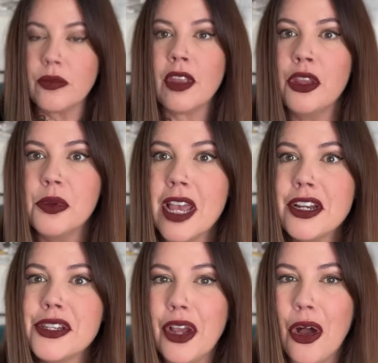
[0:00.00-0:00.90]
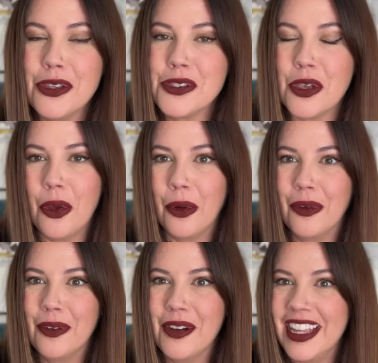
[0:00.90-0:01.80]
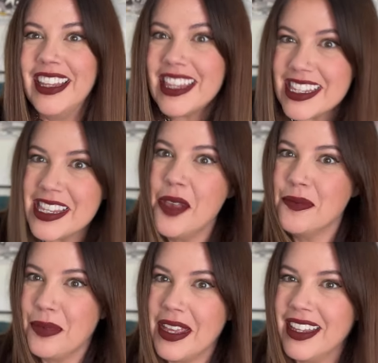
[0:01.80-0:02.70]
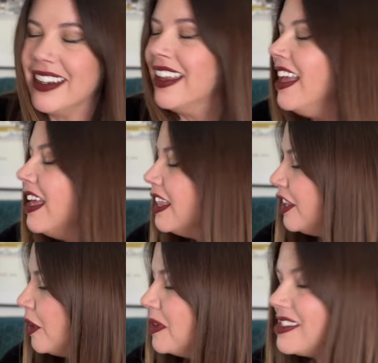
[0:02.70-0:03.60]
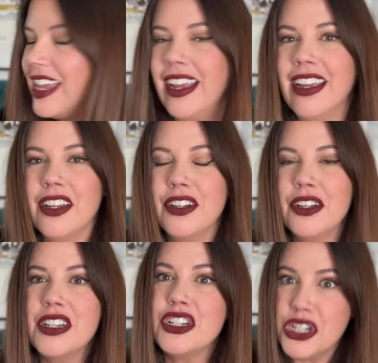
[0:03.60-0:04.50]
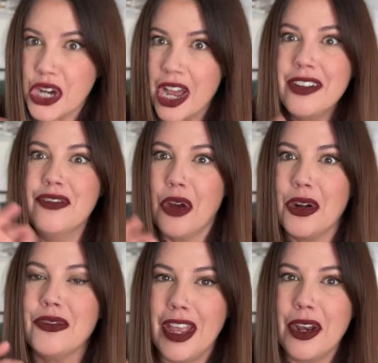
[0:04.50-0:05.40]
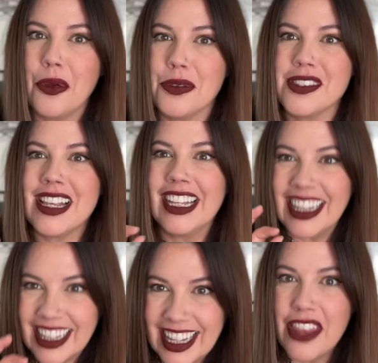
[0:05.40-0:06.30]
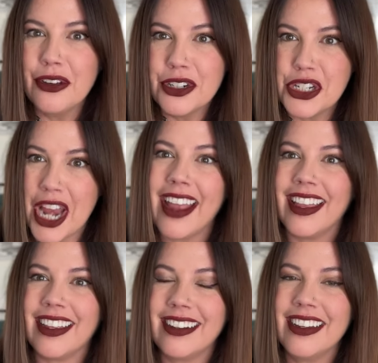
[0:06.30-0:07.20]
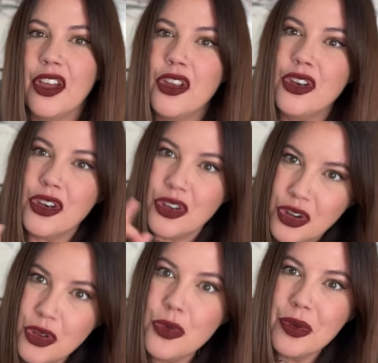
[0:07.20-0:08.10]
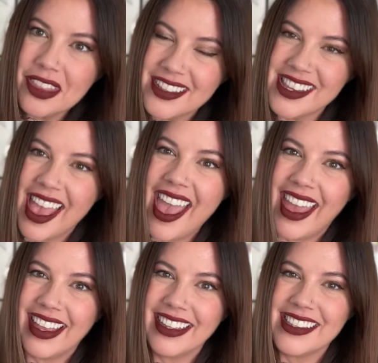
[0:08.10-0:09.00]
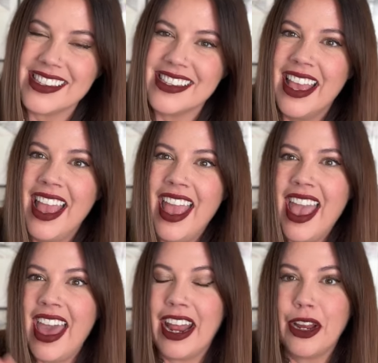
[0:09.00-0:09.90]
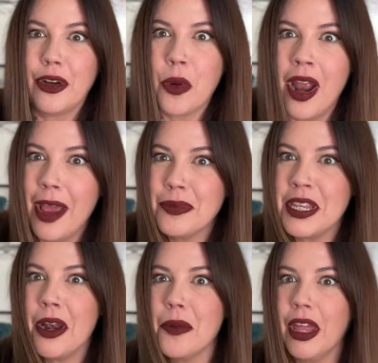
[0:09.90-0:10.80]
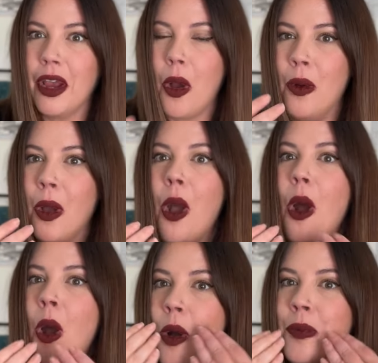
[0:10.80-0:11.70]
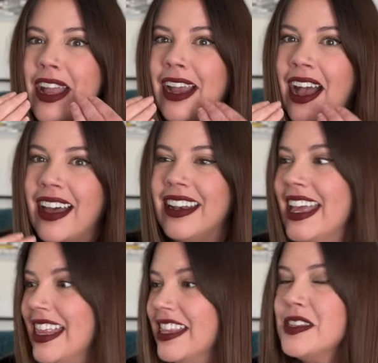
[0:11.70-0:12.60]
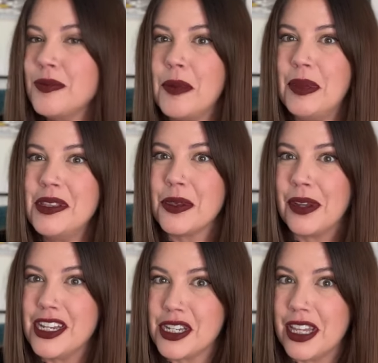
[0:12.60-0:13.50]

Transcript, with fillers: There was actually also, in the same bin, there was a John Varvatos leather jacket, new with tags, and I grabbed it. I'm like, oh, oh my God, this is my bins location.